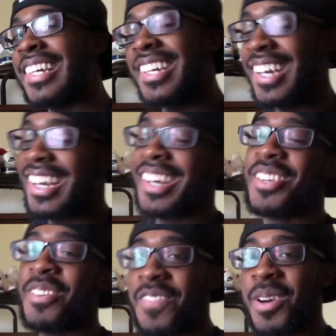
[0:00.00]
he
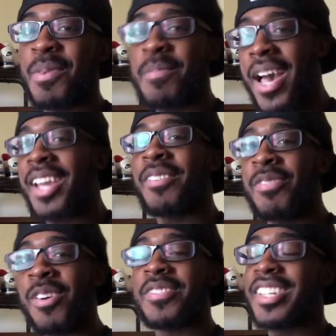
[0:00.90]
you feel me back and
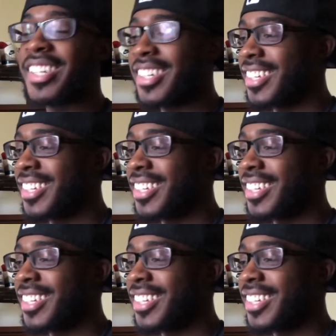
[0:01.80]
forth shit.